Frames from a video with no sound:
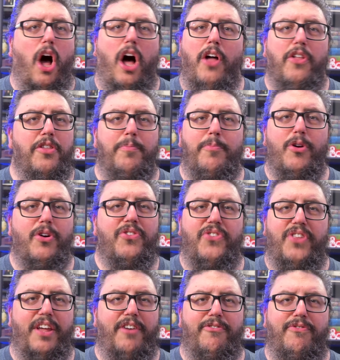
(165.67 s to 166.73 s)
all the books
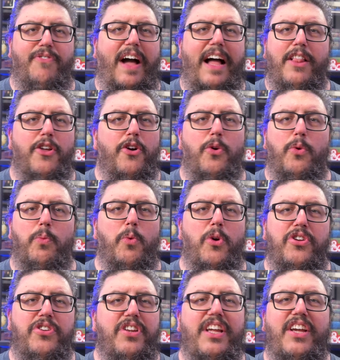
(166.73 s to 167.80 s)
that follow
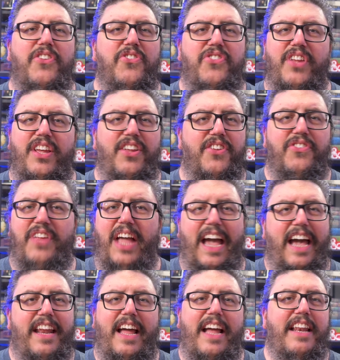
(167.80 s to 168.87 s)
wouldn't exist
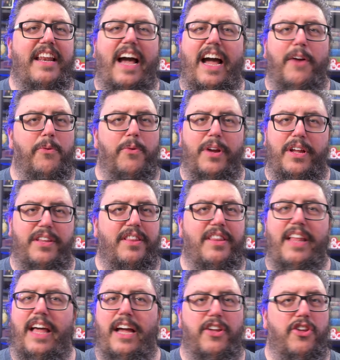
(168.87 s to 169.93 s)
had I not written
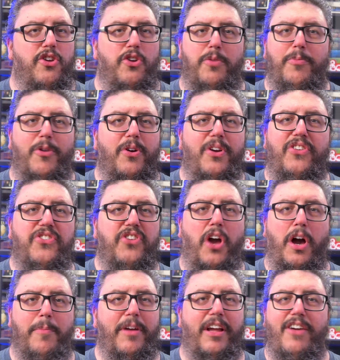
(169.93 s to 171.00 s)
that humorous
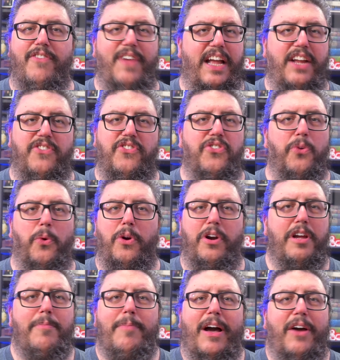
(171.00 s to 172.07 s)
coming-of-age
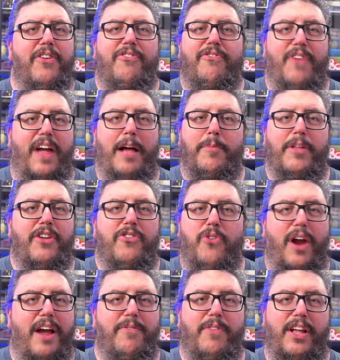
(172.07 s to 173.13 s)
story about a family
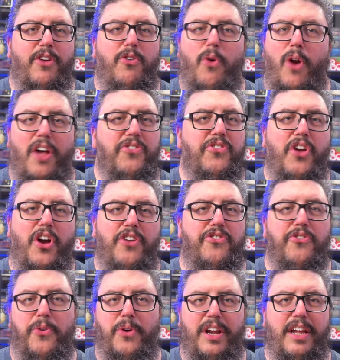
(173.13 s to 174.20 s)
traveling
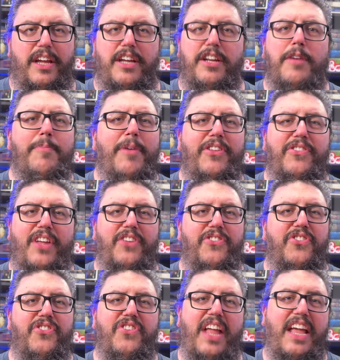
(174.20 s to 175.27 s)
cross-country in a
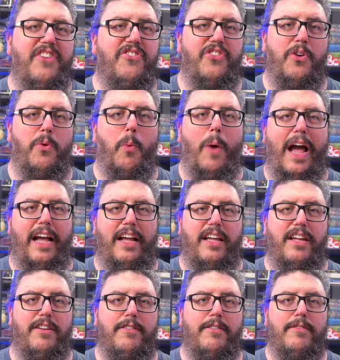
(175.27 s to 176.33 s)
possessed station
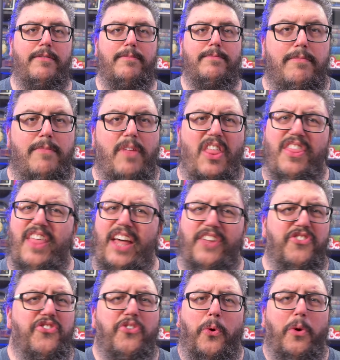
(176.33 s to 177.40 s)
wagon. That
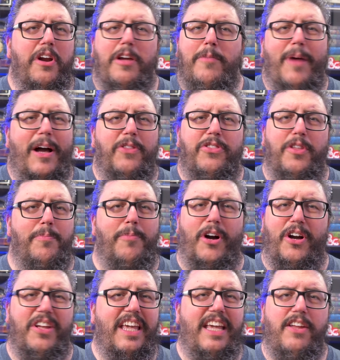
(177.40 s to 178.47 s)
story about the
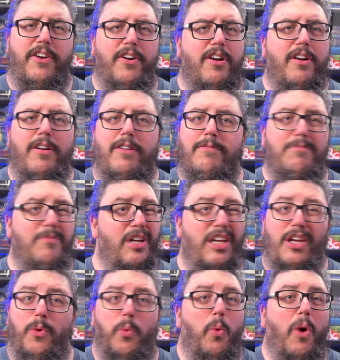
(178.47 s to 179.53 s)
bug eater,
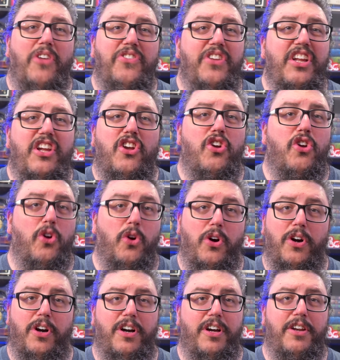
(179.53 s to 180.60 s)
it wasn't
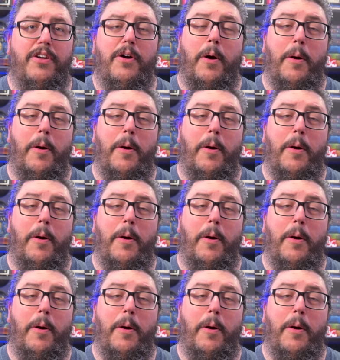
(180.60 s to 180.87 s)
good,